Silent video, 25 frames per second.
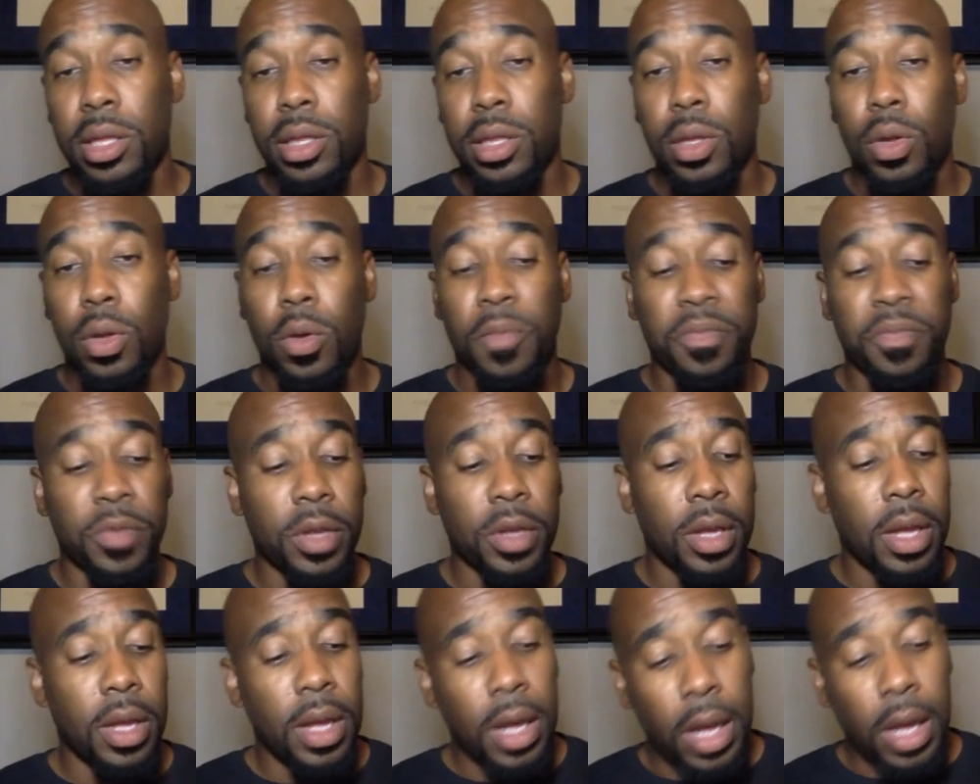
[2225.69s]
So
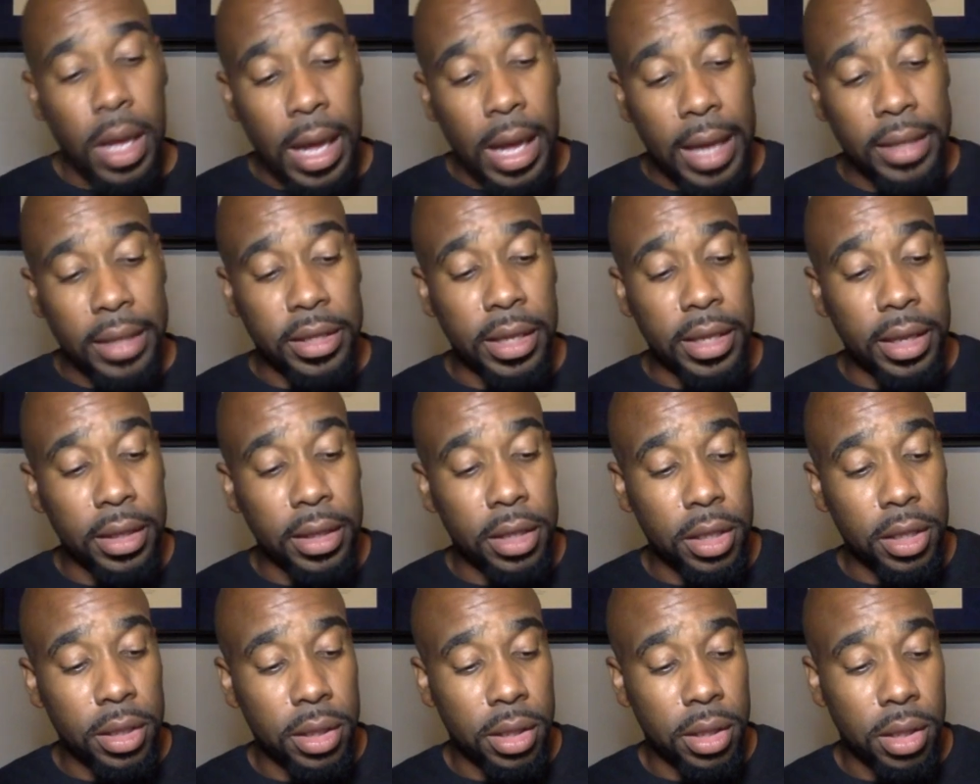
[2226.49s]
I
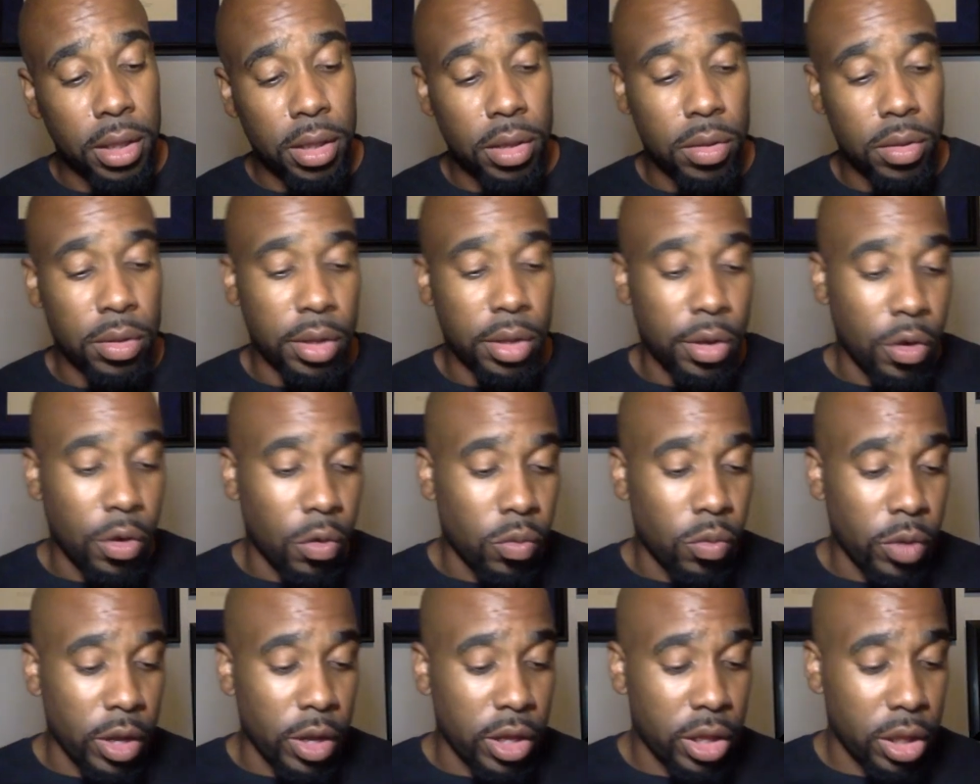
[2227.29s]
think this is,
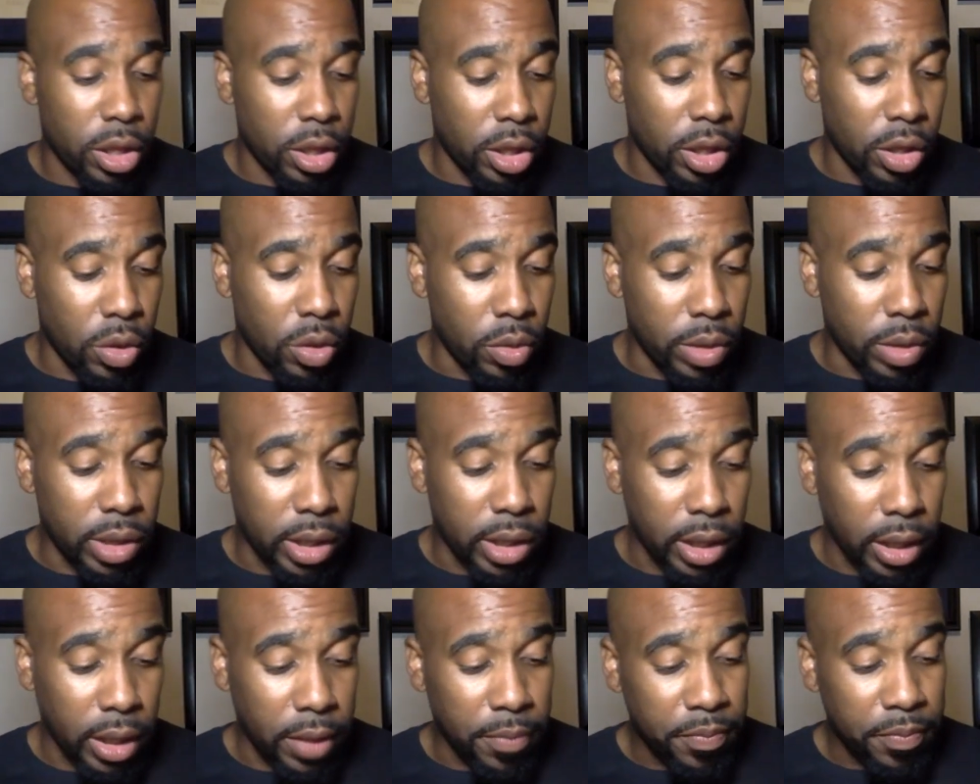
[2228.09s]
Russia
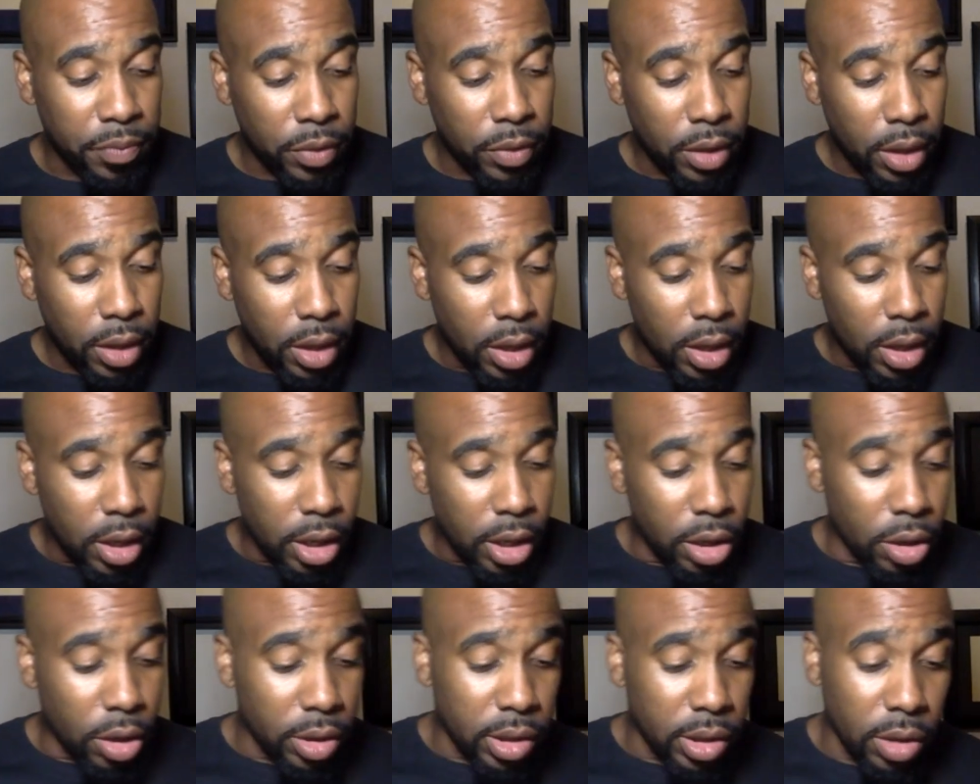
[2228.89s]
using,
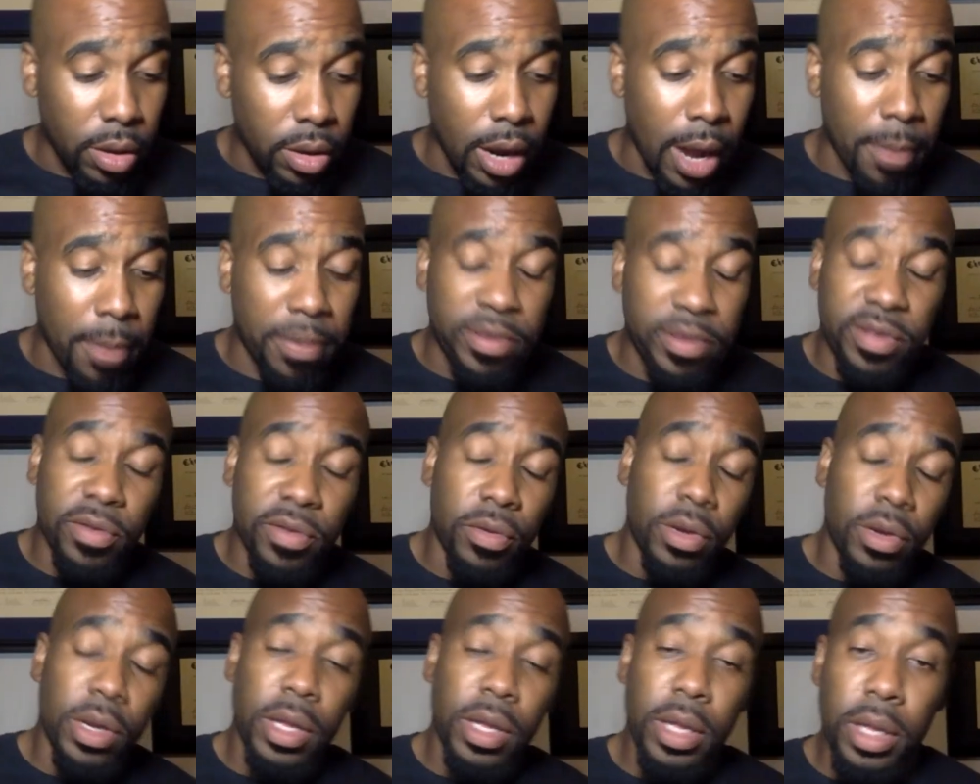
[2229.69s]
their
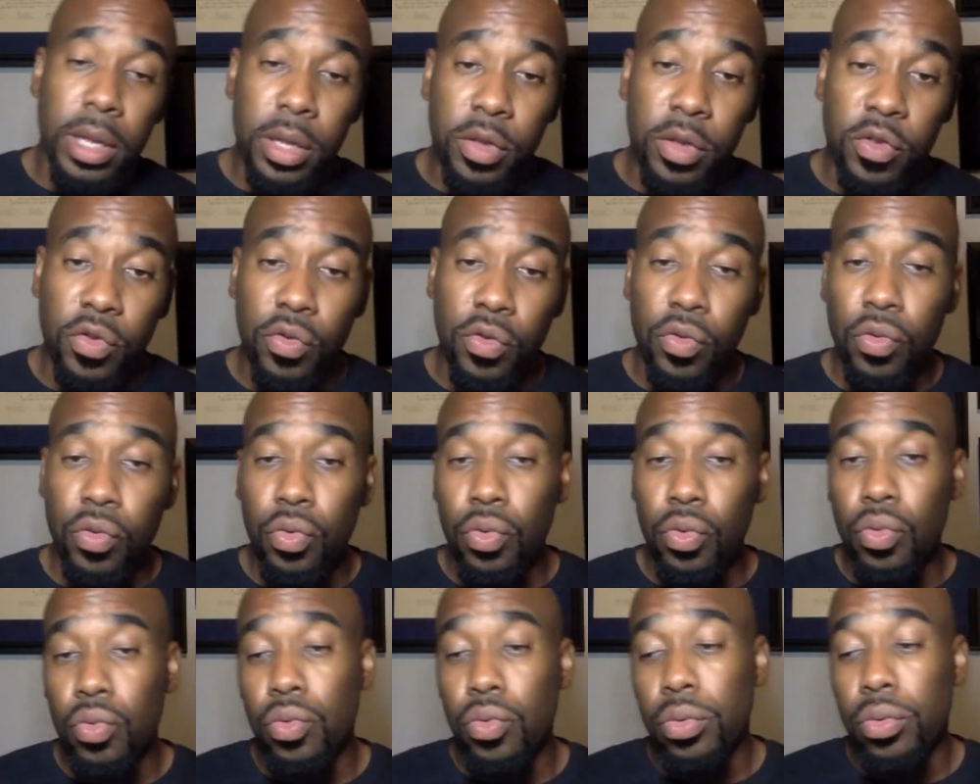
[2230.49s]
opportunity
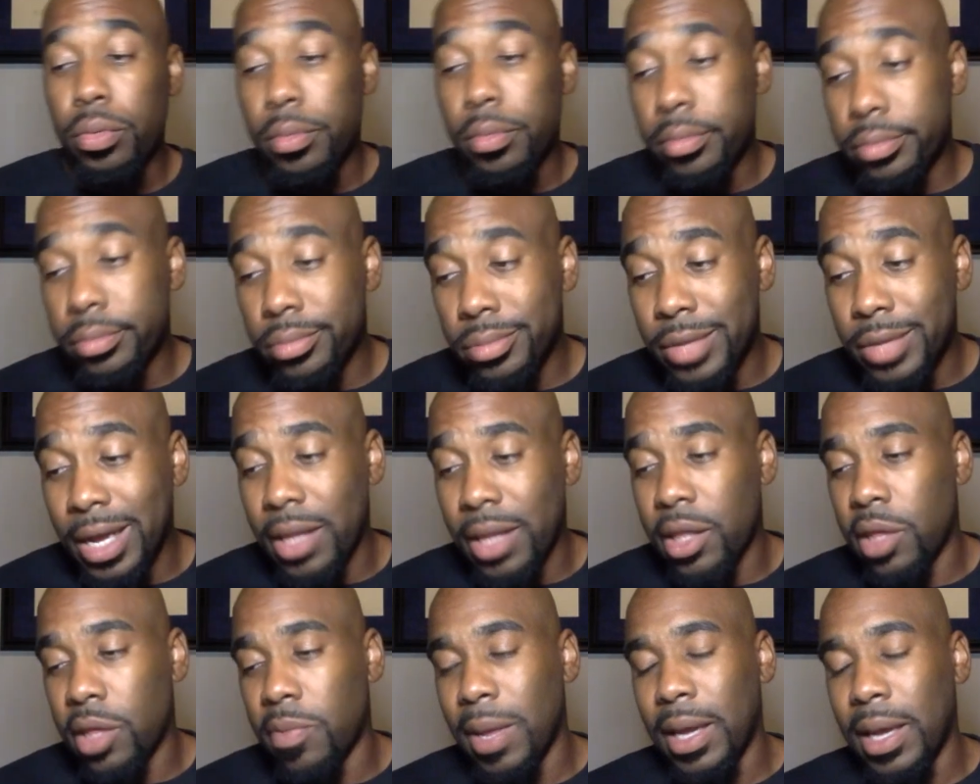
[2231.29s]
to
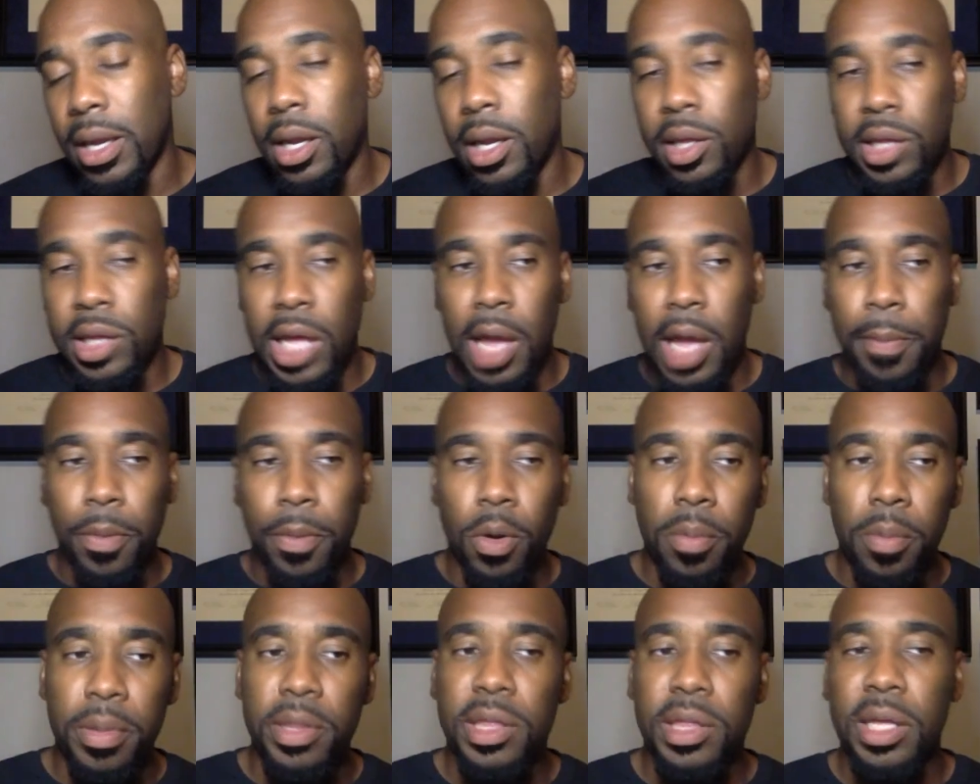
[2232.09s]
not just make an
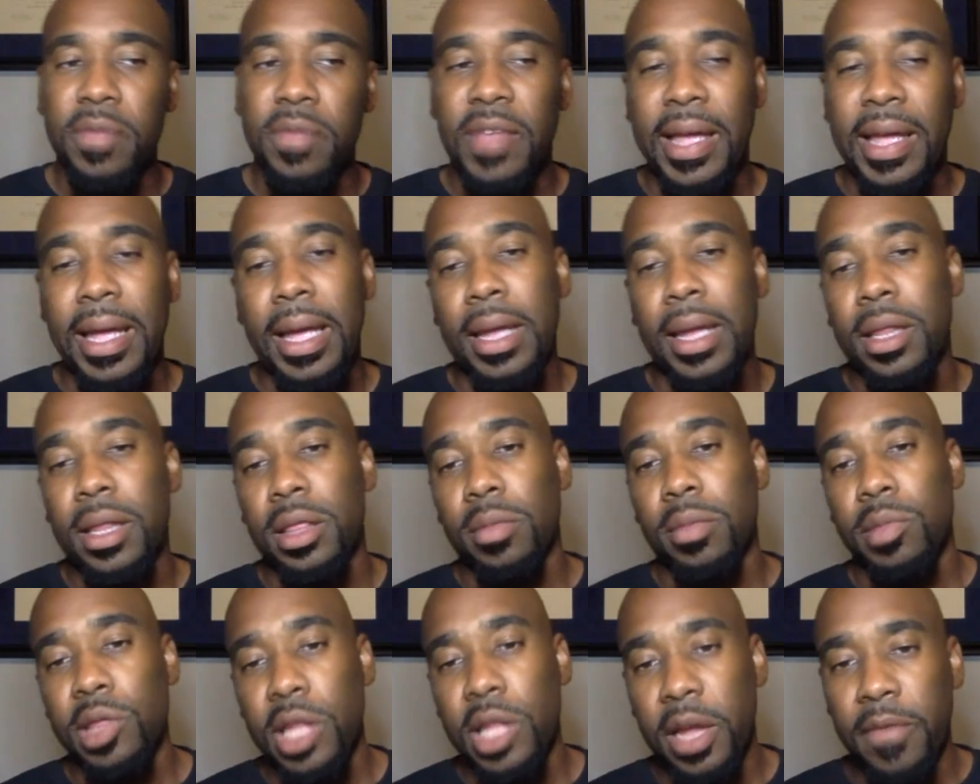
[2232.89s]
example, but see if they can get
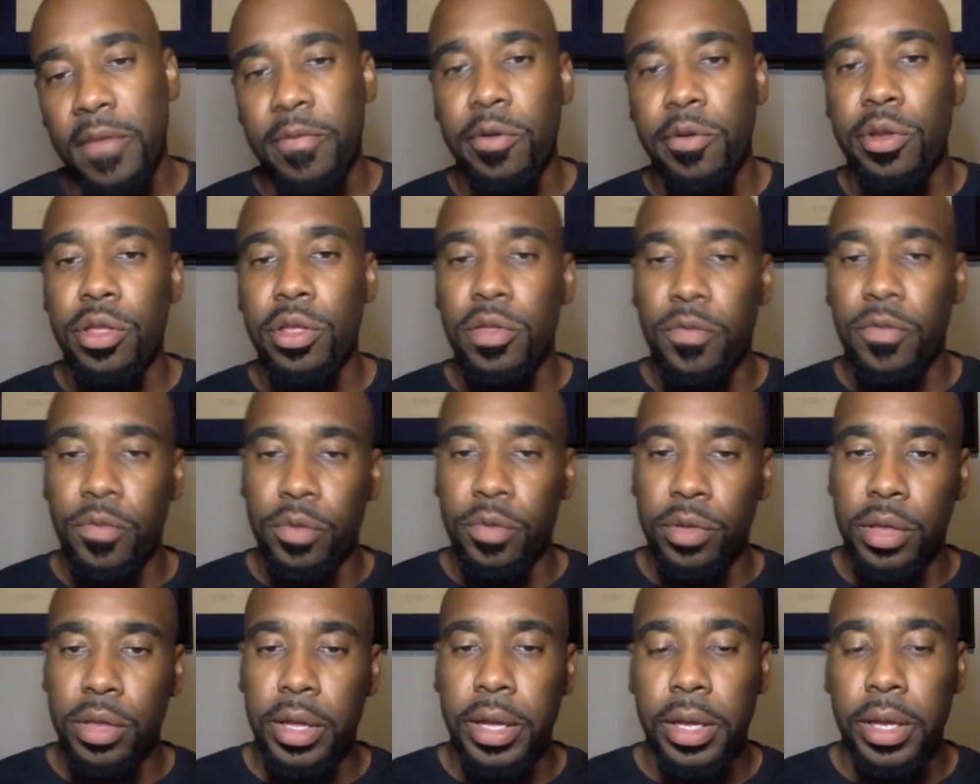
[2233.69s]
some leverage
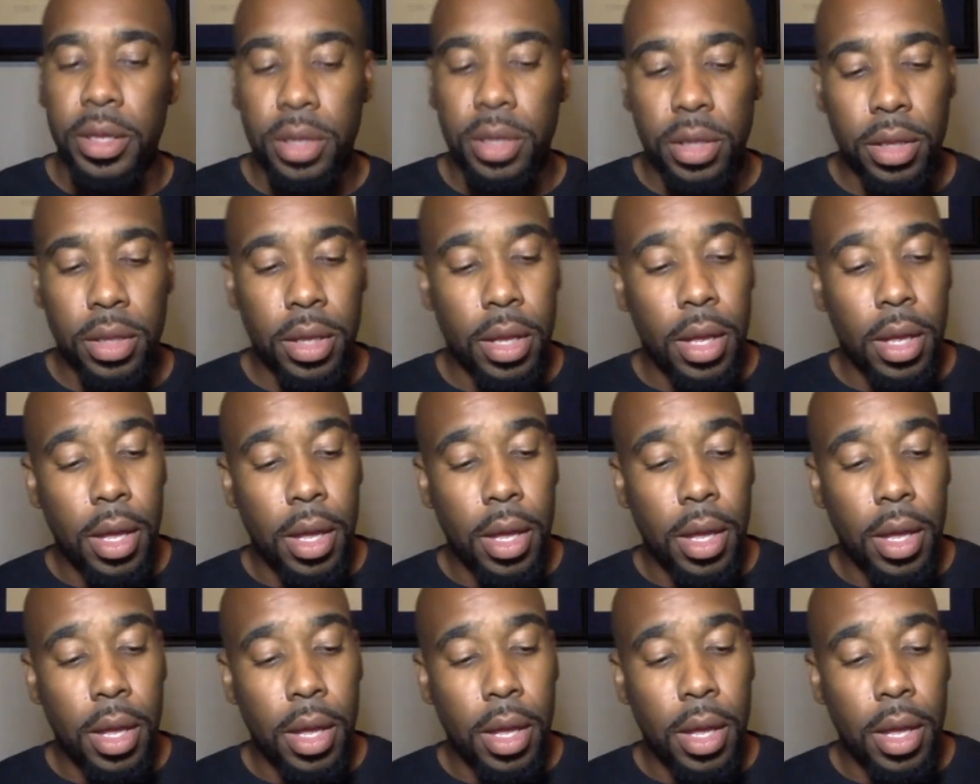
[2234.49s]
for things.